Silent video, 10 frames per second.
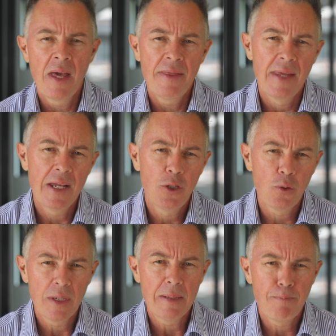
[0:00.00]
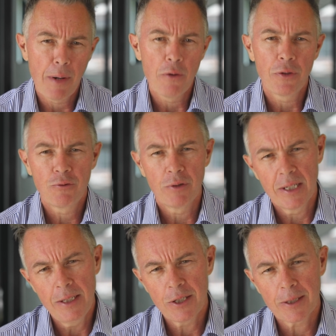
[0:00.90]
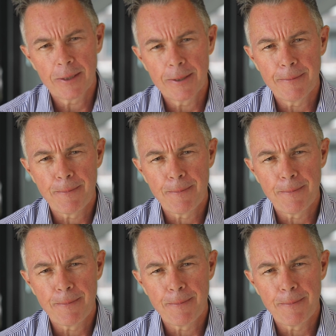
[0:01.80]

They're doing both strategically.